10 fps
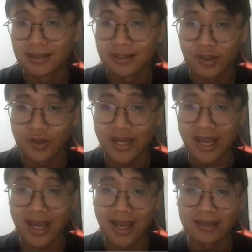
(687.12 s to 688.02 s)
So you
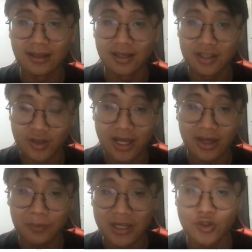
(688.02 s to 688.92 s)

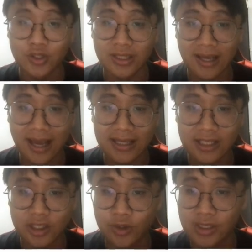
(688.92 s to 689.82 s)
can mention the
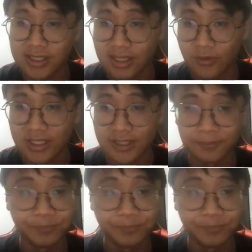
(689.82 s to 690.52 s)
executor service.